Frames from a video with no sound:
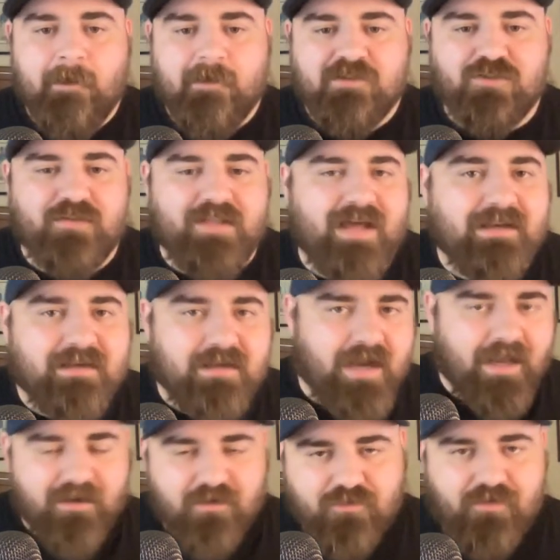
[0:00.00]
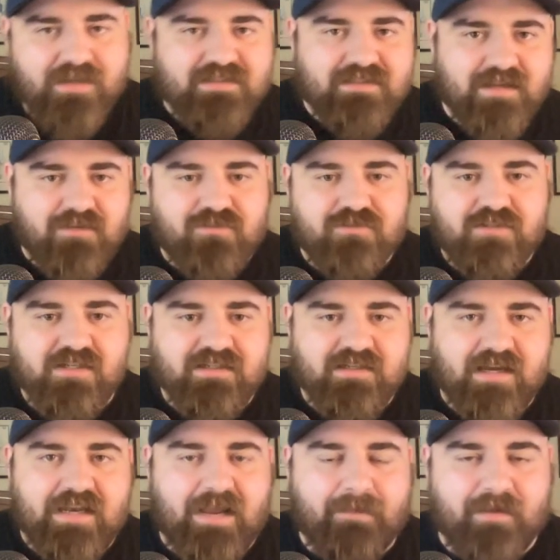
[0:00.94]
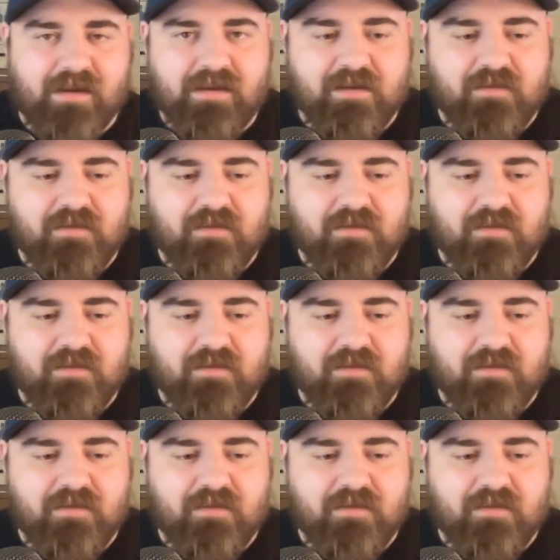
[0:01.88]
So that kind of creates an interesting dynamic.